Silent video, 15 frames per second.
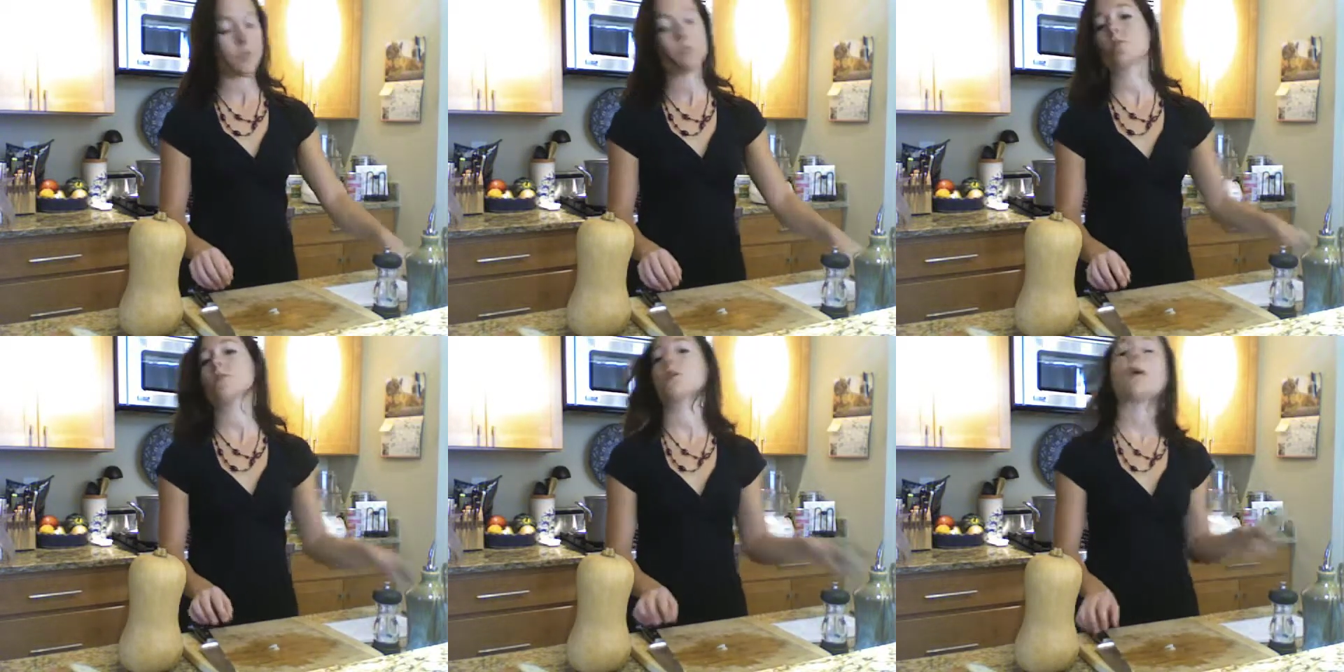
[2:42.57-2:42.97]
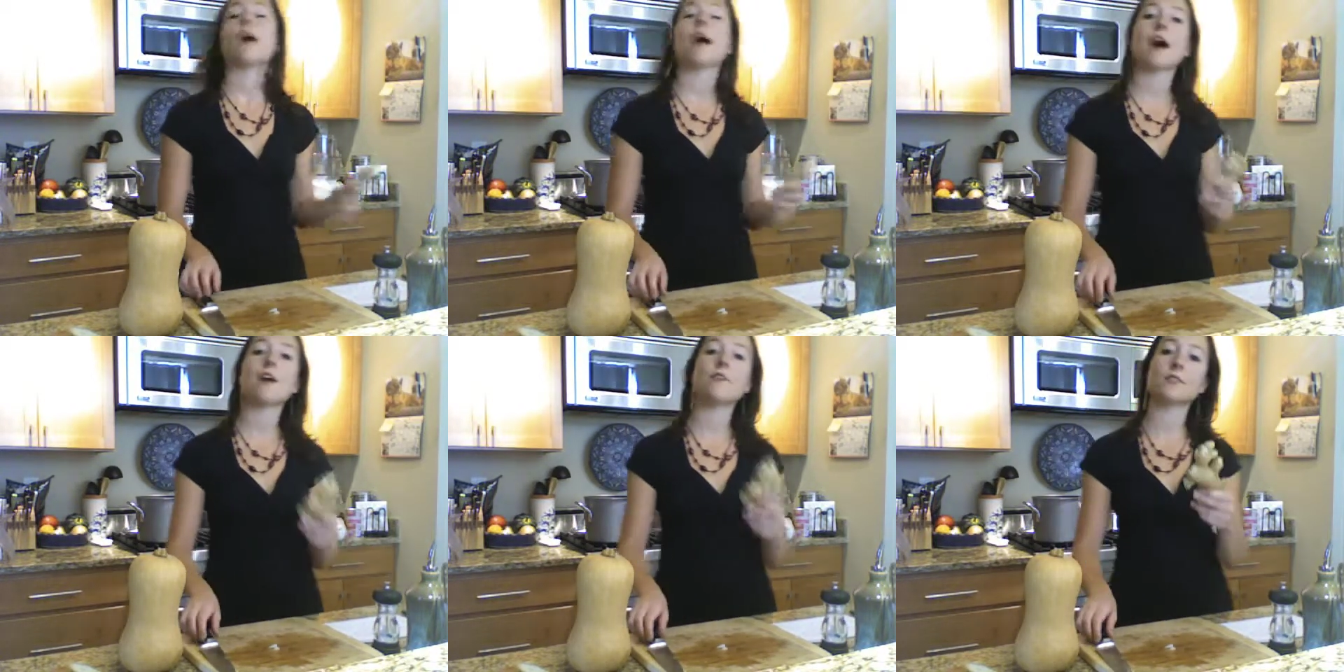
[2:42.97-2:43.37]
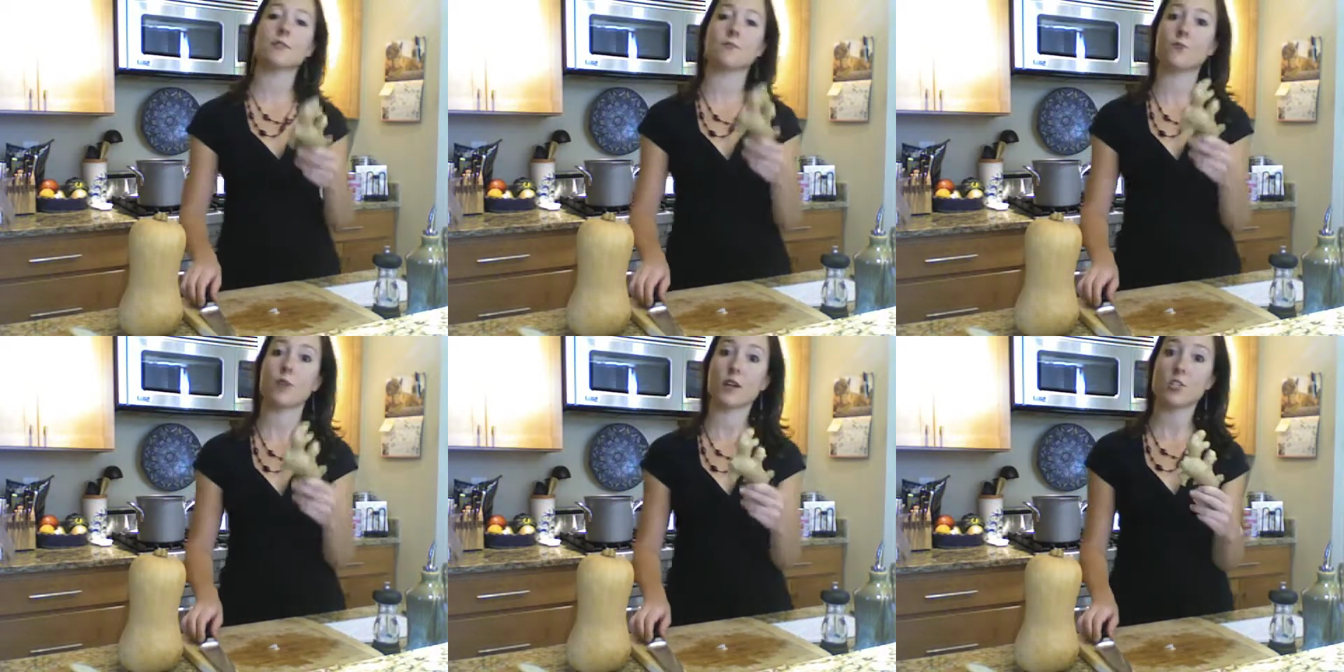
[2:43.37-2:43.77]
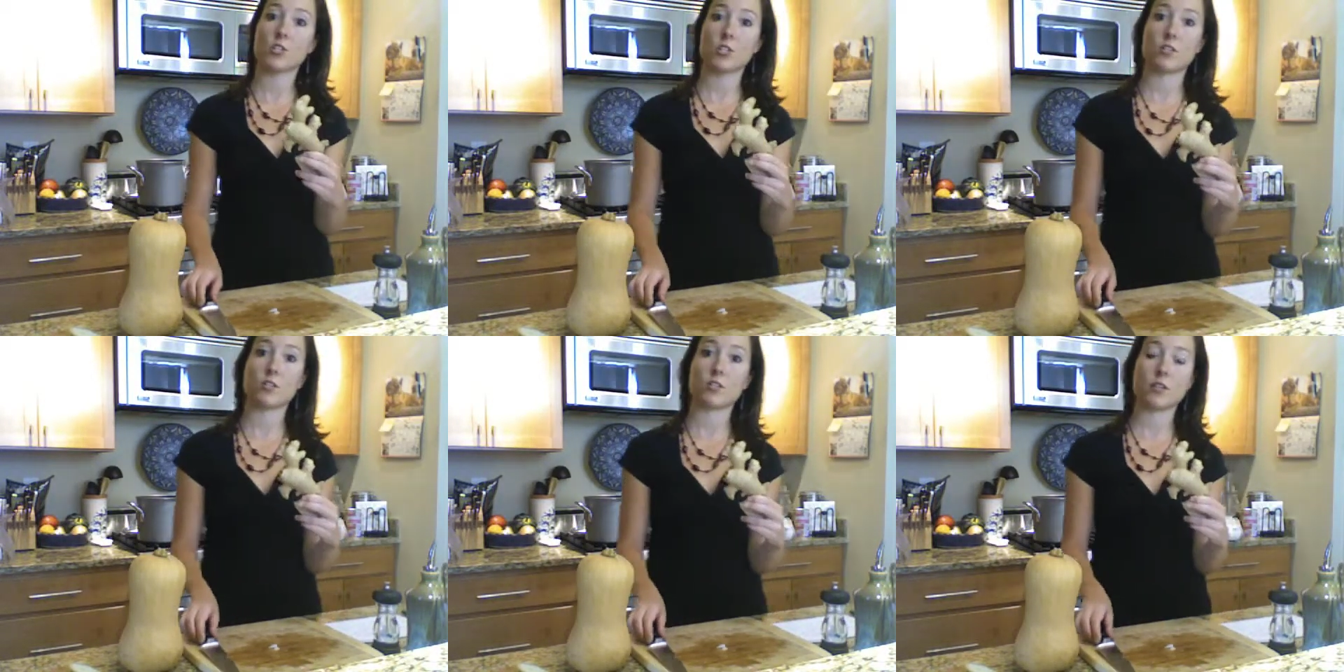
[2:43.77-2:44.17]
So I have some fresh
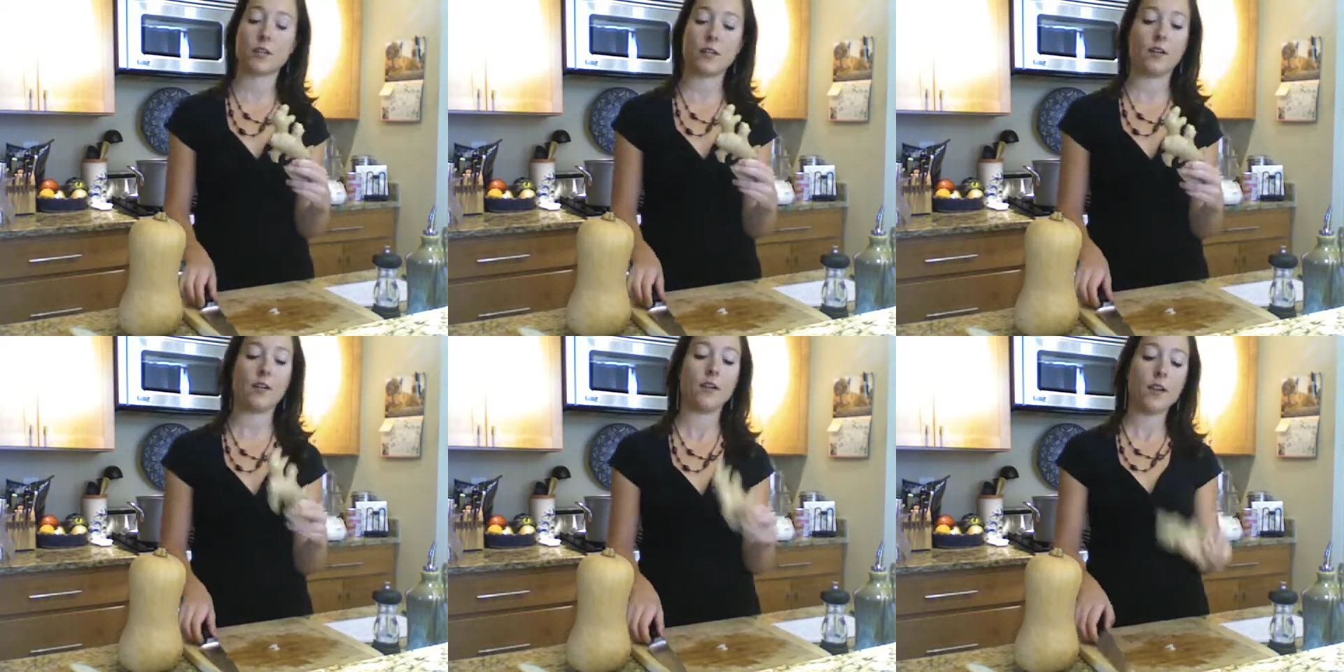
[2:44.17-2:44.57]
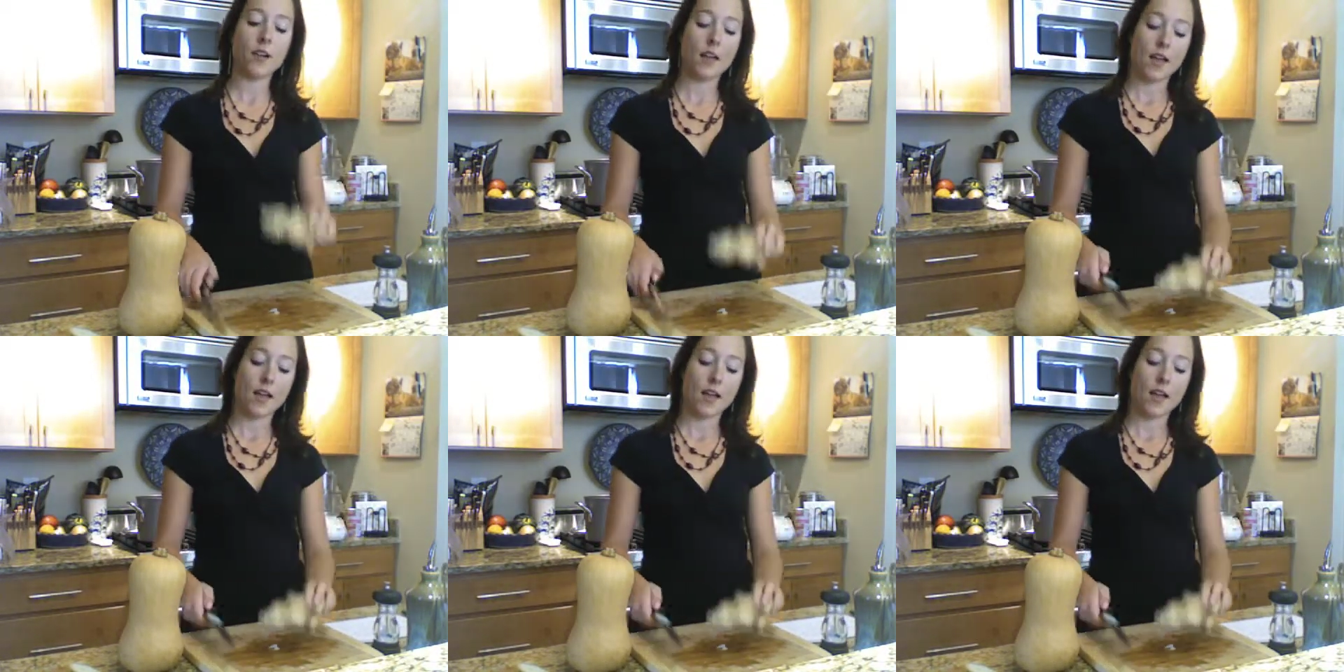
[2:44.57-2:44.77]
ginger here,